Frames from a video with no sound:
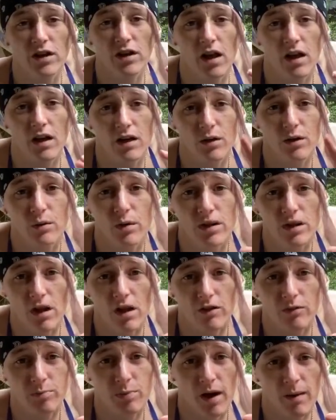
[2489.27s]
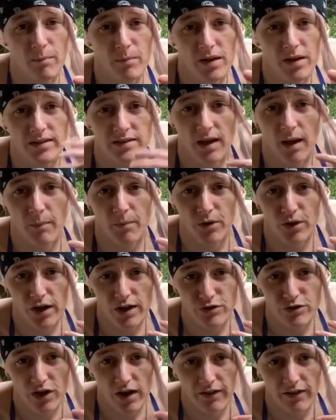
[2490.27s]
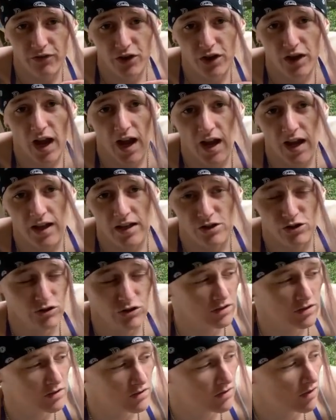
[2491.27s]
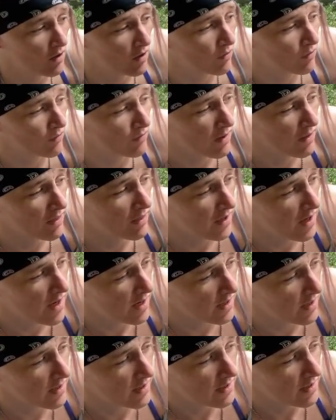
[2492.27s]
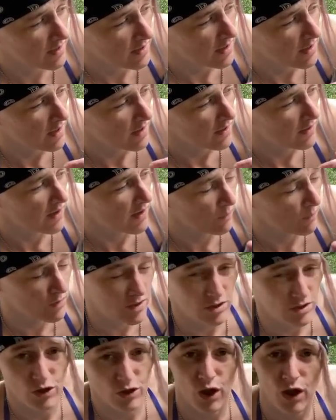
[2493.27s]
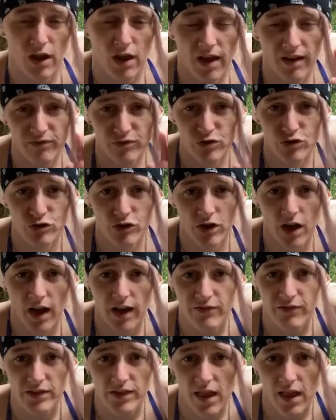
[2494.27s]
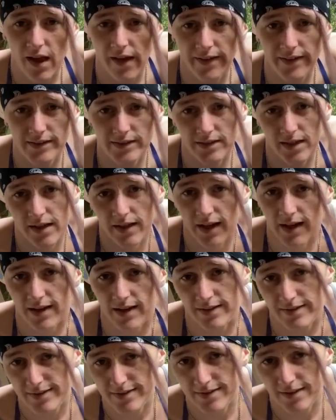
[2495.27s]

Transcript: I don't know what y'all's problem is. I'm a great driver. I just don't think that we should all have to drive in lines like ants.